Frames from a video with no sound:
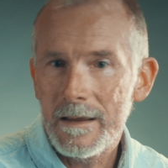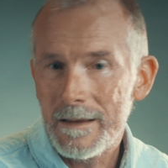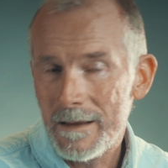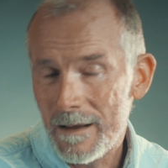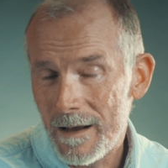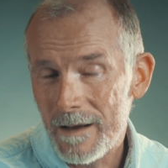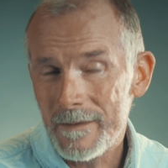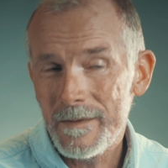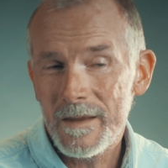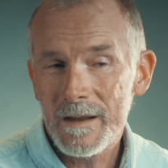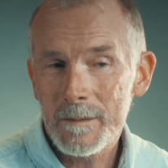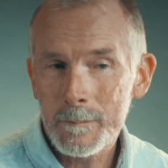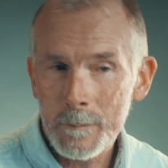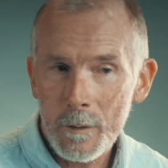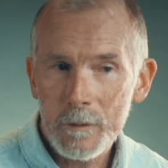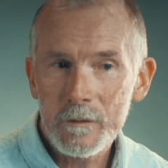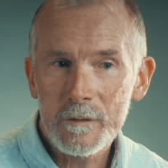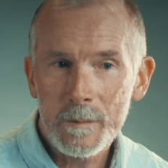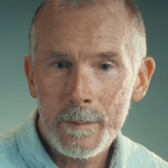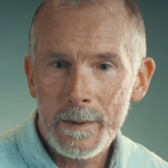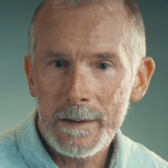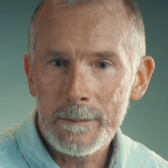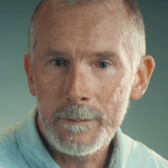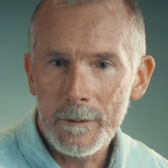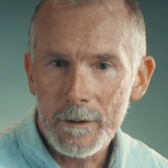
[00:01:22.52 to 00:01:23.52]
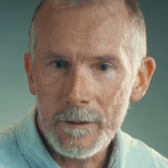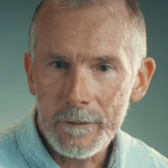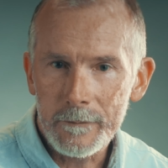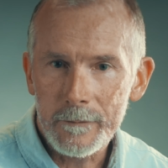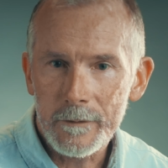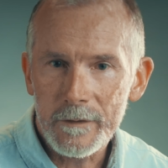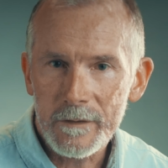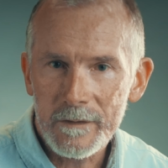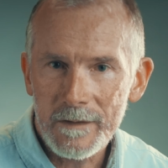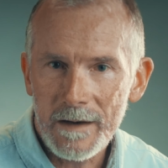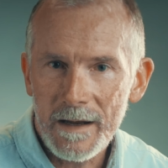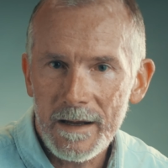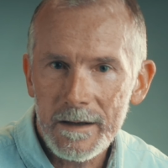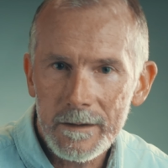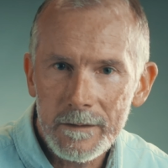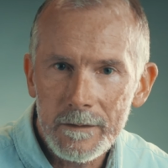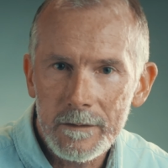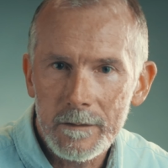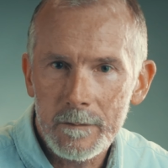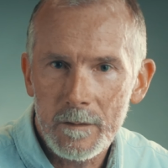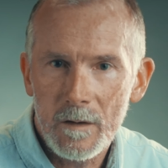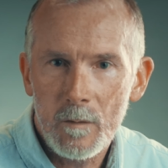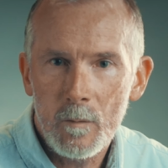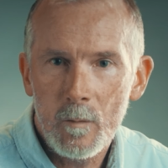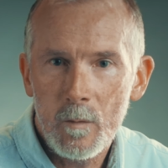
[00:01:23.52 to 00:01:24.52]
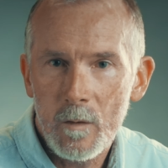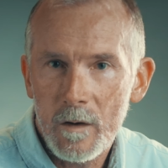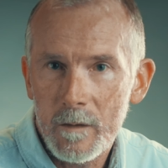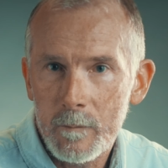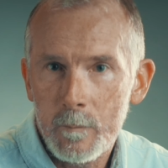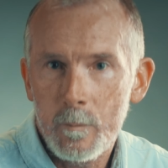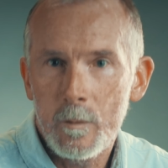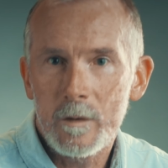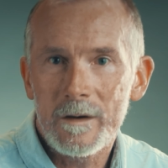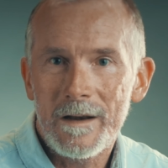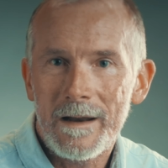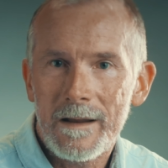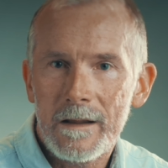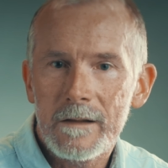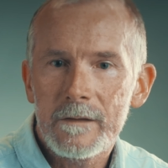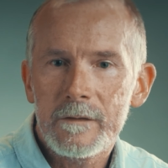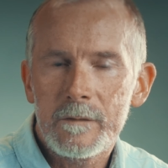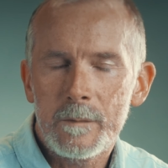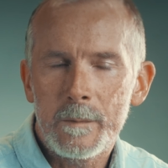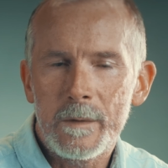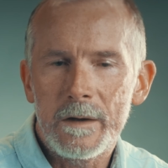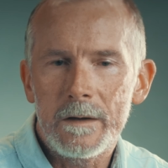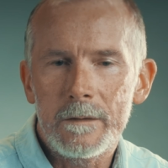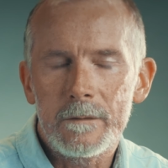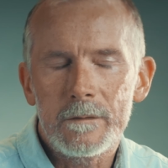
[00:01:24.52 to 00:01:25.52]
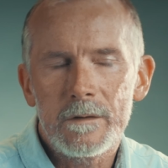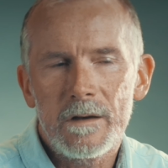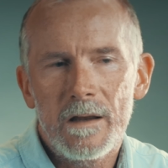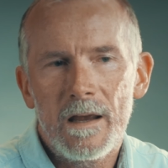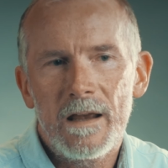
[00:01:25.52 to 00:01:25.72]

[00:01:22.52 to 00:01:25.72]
I think most people understand what One Health means.